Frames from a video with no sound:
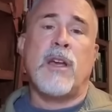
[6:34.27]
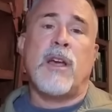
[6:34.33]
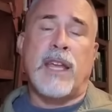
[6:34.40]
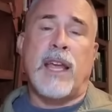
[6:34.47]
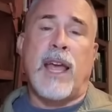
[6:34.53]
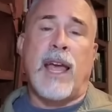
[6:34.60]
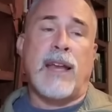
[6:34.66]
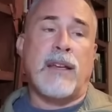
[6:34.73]

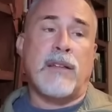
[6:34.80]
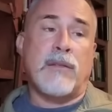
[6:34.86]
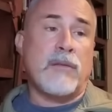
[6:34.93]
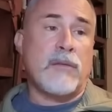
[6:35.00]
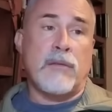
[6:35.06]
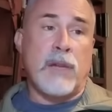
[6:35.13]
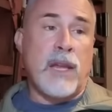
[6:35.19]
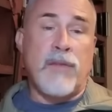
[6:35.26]
and
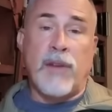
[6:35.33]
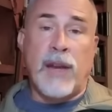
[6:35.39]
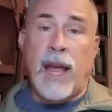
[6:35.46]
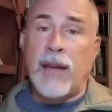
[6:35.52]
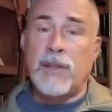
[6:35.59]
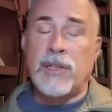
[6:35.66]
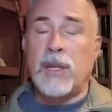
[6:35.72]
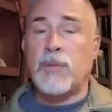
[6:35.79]
even
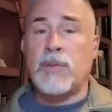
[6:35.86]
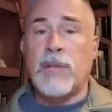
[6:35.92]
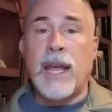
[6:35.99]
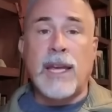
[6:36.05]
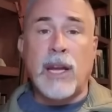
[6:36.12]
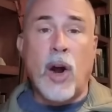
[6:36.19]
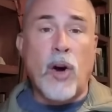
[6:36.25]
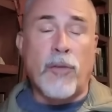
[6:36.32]
had ships
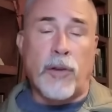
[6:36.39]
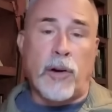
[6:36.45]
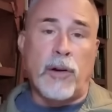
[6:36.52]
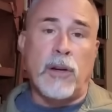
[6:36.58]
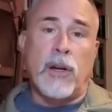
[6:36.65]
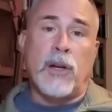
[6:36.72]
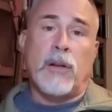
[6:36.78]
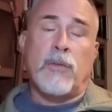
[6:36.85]
taken over.
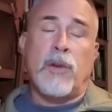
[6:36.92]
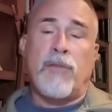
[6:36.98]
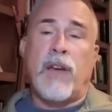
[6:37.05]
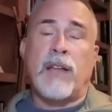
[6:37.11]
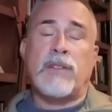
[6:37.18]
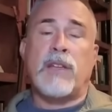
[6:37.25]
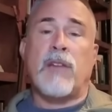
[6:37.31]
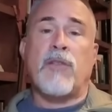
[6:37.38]
We've
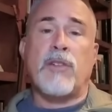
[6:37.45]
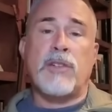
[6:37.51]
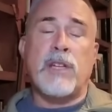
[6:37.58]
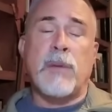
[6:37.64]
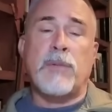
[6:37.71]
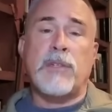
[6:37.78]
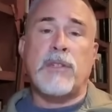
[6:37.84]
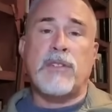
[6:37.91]
had several
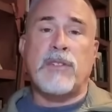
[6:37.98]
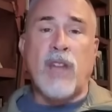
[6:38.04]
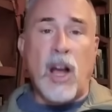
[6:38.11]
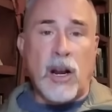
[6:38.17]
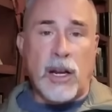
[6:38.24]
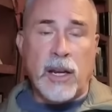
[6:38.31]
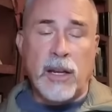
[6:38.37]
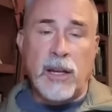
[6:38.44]
ships
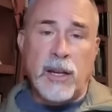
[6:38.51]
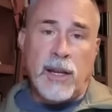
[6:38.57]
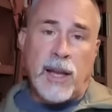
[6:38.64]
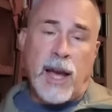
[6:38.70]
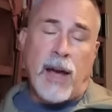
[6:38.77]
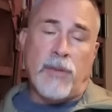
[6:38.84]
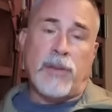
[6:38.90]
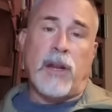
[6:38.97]
sunk
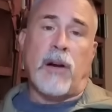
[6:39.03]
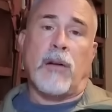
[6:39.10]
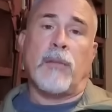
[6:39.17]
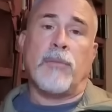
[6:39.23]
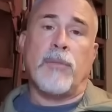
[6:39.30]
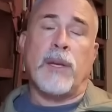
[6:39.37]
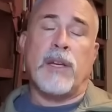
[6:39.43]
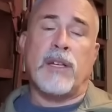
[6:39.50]
out there
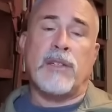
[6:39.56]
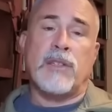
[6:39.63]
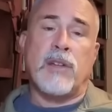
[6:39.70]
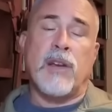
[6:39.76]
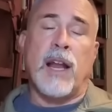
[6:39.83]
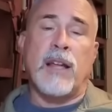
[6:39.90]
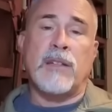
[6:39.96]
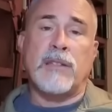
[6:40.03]
because the
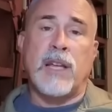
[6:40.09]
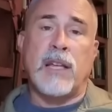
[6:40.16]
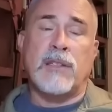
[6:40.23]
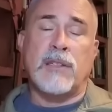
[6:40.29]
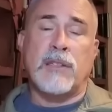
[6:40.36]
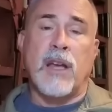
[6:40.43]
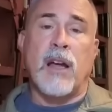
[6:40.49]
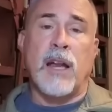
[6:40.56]
United States
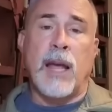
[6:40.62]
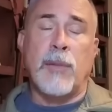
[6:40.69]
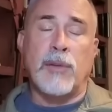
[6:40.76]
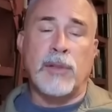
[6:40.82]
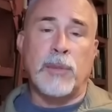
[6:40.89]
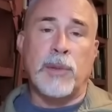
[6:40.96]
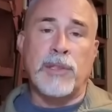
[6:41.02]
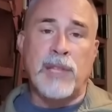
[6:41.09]
is unable
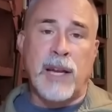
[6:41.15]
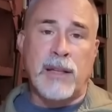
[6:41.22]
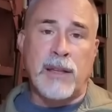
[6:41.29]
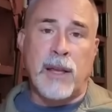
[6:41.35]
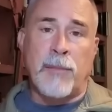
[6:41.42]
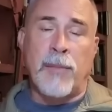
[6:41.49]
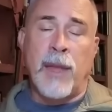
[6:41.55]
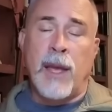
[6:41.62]
to protect
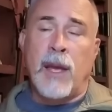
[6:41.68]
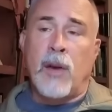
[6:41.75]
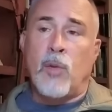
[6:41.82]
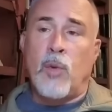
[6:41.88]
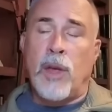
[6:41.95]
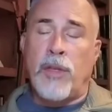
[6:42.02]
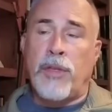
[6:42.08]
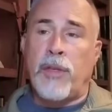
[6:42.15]
them
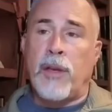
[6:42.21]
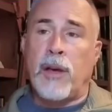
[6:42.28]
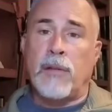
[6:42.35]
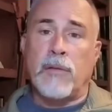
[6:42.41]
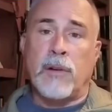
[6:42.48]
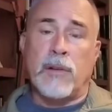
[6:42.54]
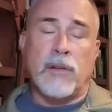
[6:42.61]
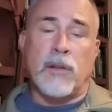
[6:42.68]
with
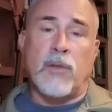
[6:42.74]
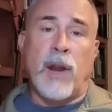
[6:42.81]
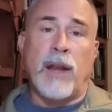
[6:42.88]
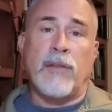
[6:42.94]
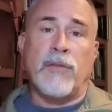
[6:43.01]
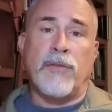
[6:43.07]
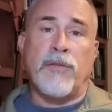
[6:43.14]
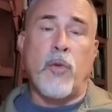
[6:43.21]
the
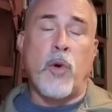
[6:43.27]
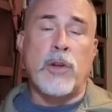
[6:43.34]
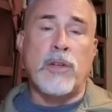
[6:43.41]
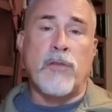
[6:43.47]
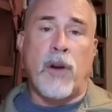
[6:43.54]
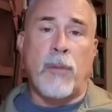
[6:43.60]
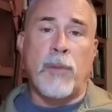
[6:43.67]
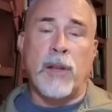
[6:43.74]
great force
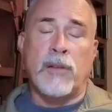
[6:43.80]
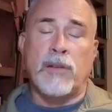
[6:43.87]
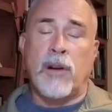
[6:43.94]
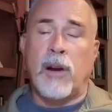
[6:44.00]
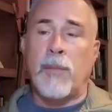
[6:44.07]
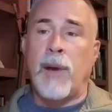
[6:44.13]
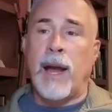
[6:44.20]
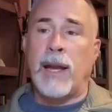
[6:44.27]
of our
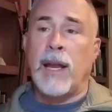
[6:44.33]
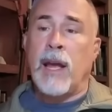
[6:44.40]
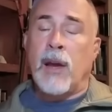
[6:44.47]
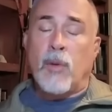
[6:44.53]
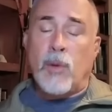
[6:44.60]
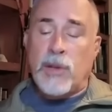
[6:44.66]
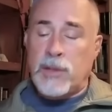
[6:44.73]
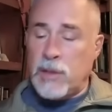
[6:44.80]
military might.
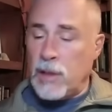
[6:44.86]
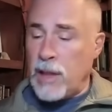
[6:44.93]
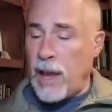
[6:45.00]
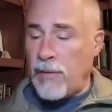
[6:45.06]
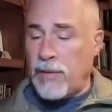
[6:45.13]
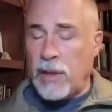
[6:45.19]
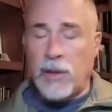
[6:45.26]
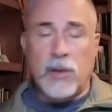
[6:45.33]
We still
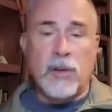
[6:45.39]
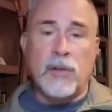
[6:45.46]
have the